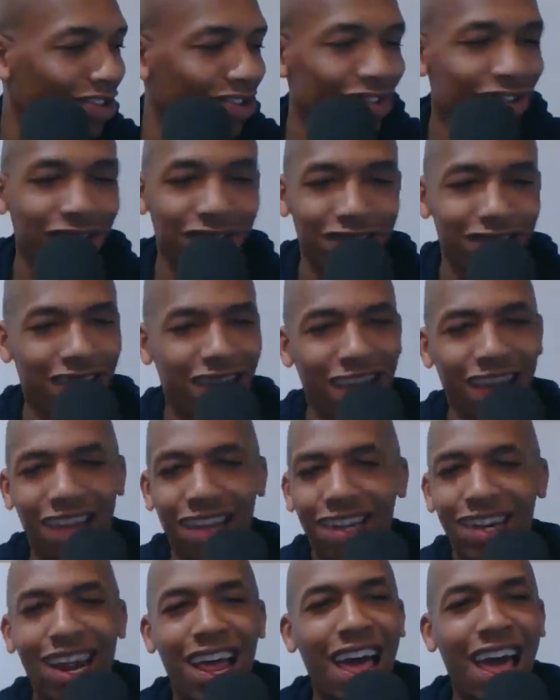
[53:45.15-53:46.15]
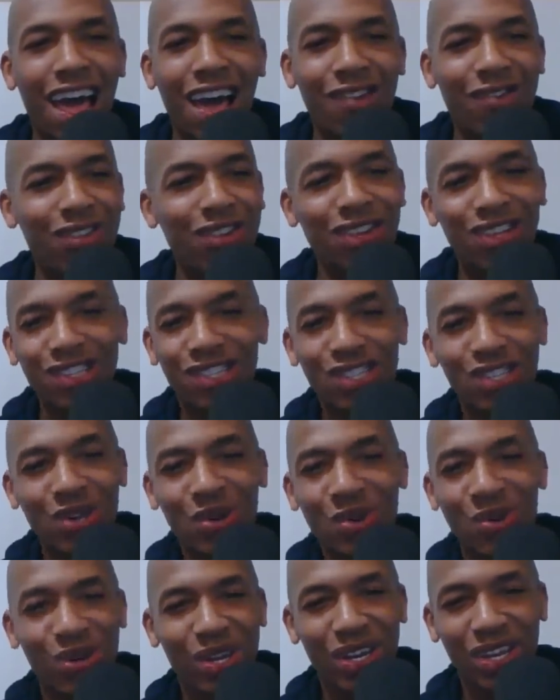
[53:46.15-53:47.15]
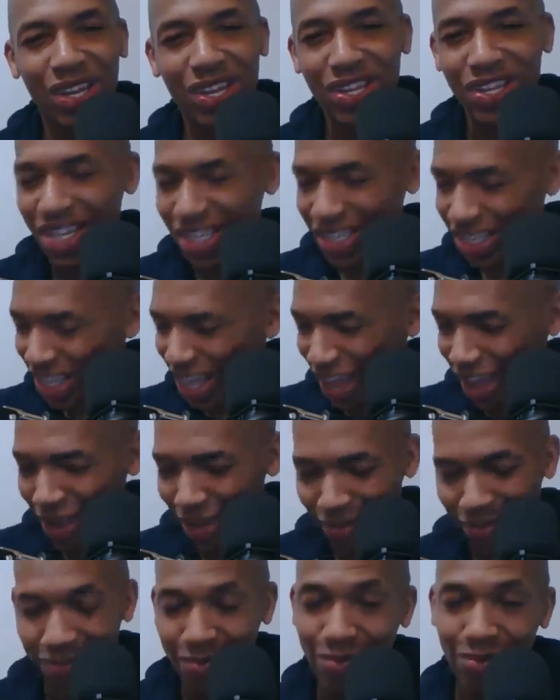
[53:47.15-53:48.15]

just like laughing and joking and just like